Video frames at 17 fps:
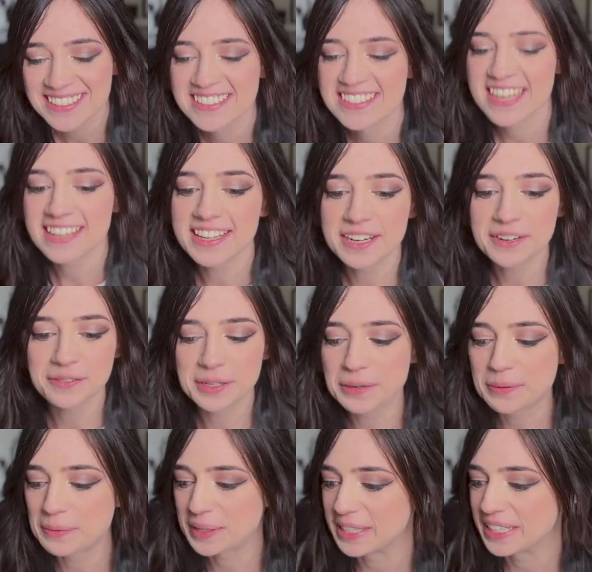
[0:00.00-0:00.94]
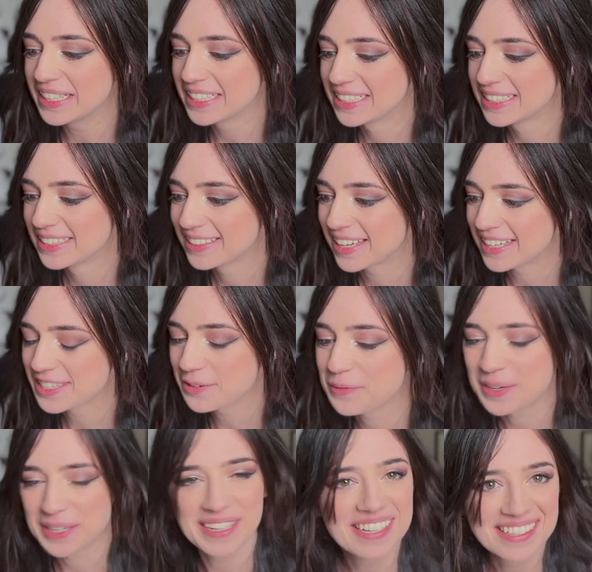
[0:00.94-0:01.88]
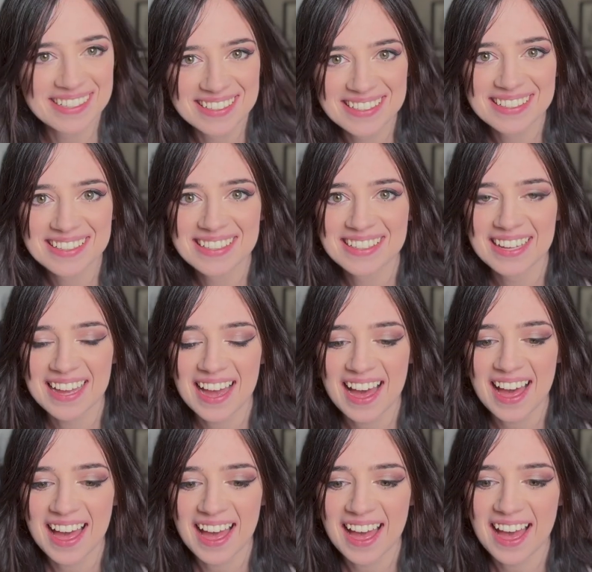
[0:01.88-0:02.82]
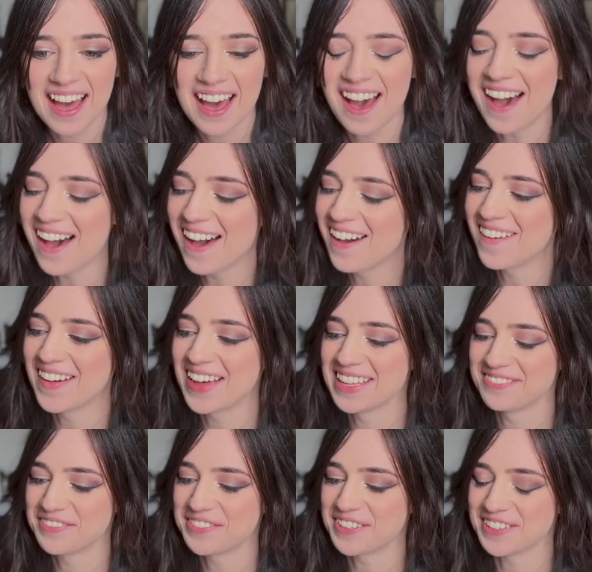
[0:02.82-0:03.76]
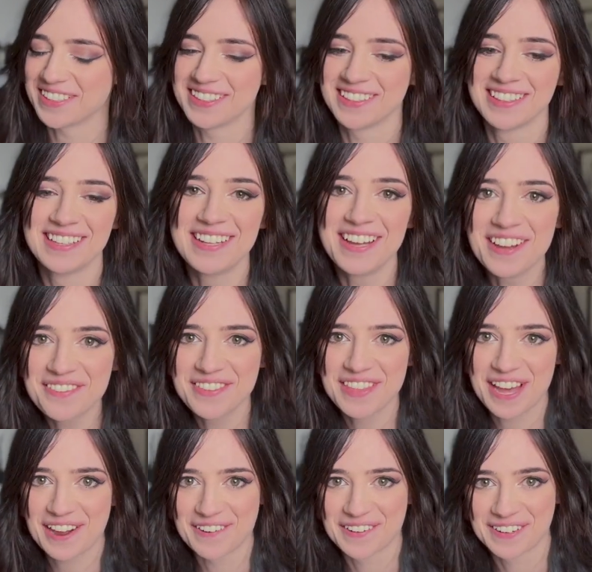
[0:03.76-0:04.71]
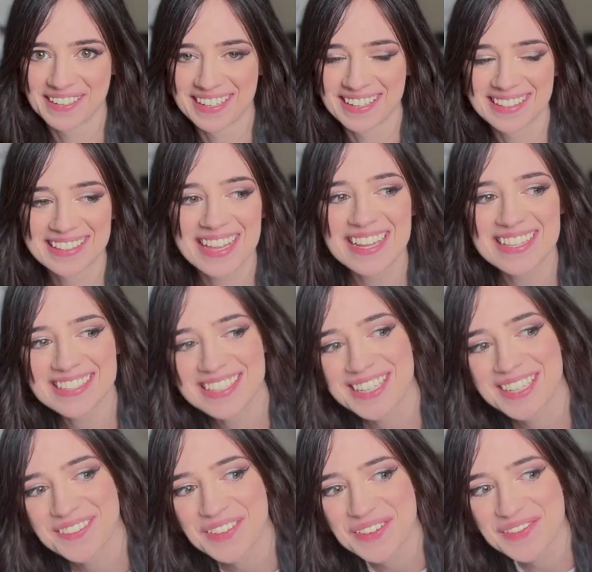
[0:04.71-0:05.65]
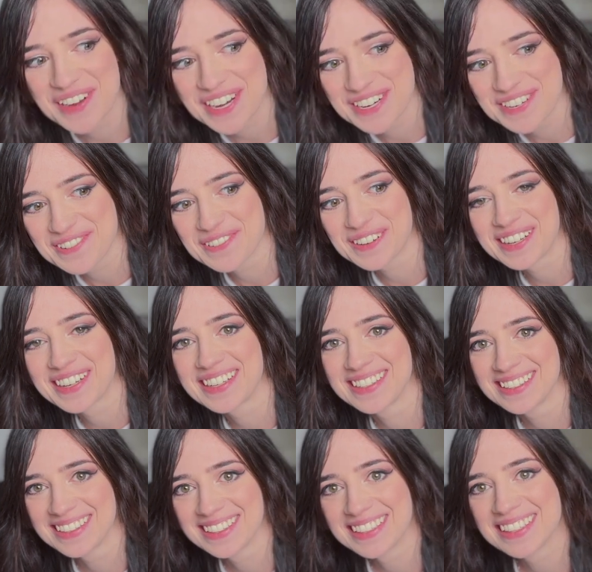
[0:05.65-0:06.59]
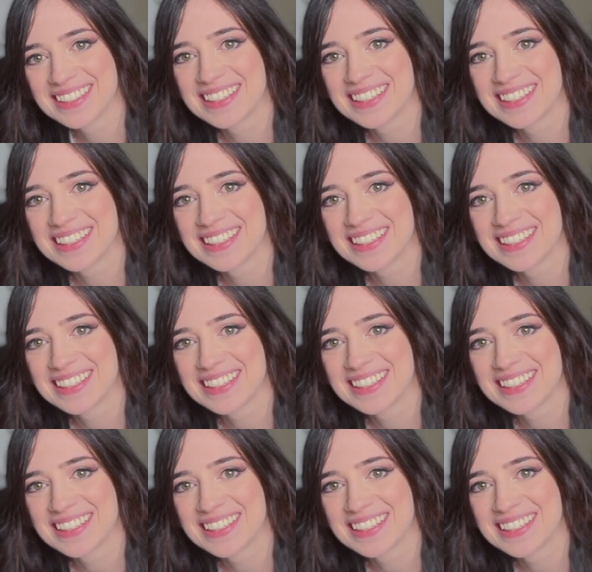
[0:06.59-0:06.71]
Is that like a real word? That's a word? Oh, I love that word. That's gonna be my new word.